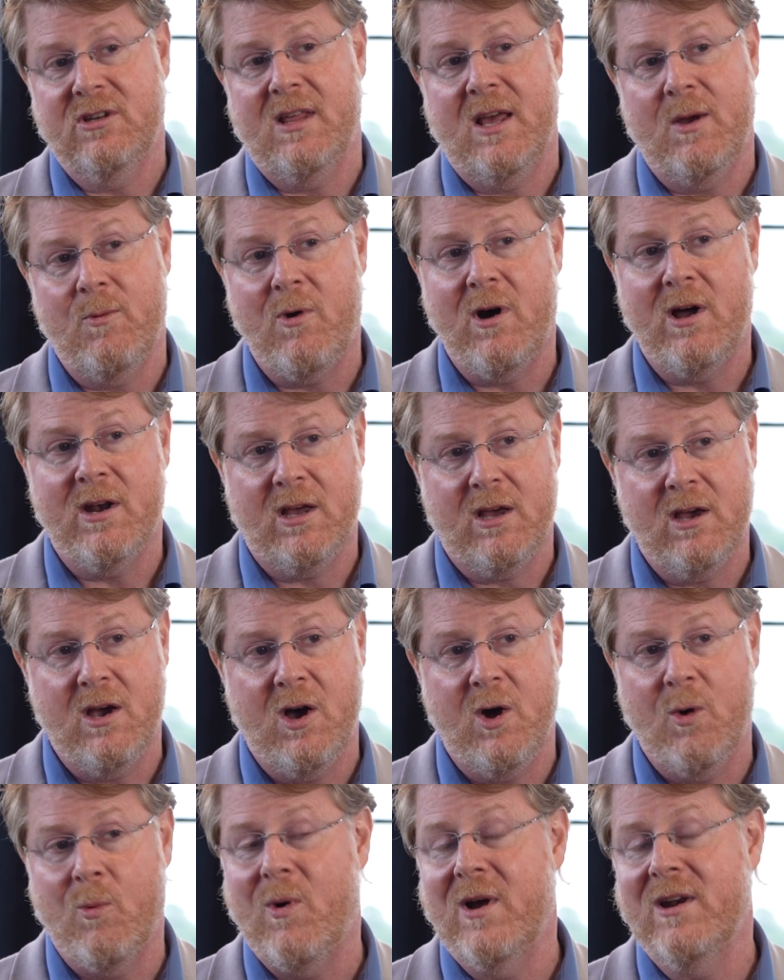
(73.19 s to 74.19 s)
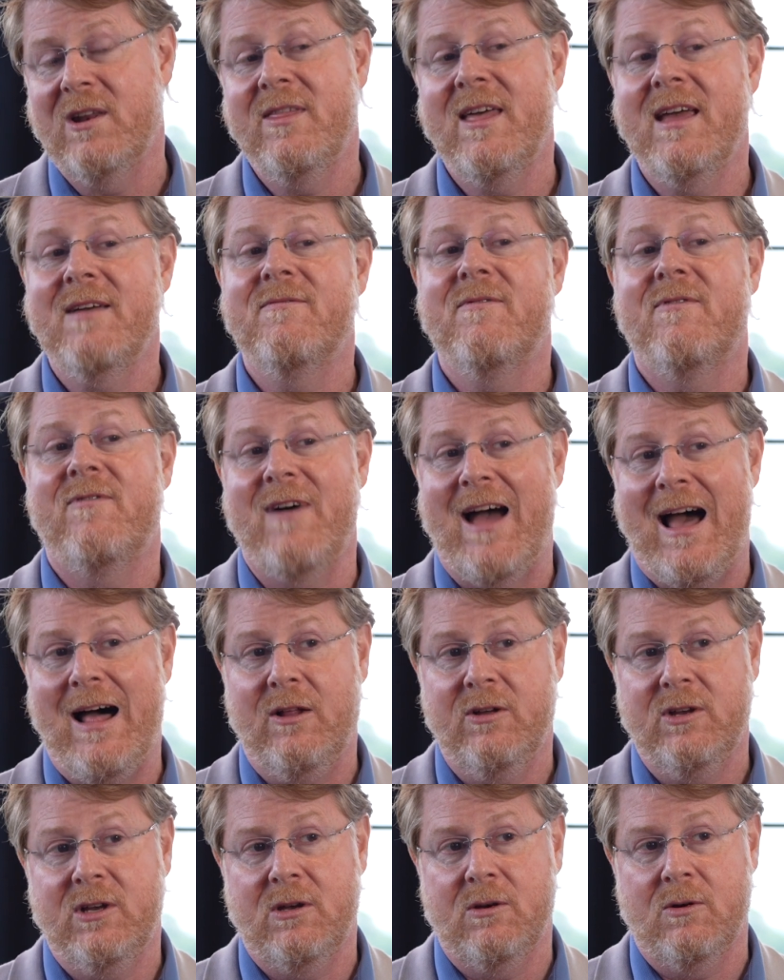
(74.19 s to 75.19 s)
do they want to go, what do they
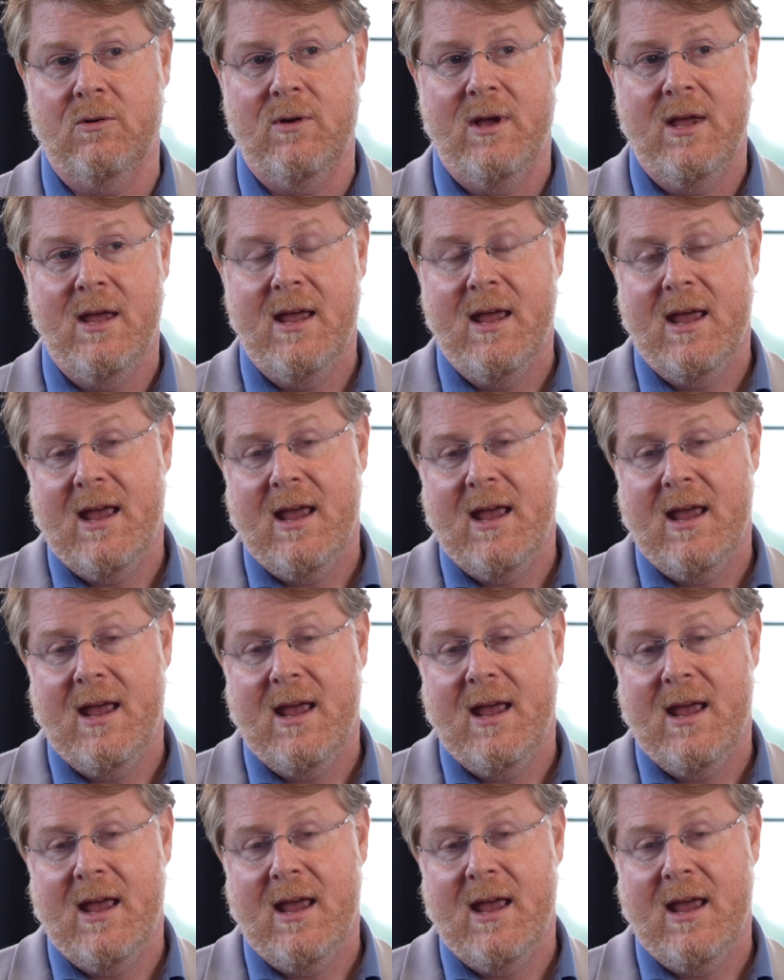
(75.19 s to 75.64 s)
value.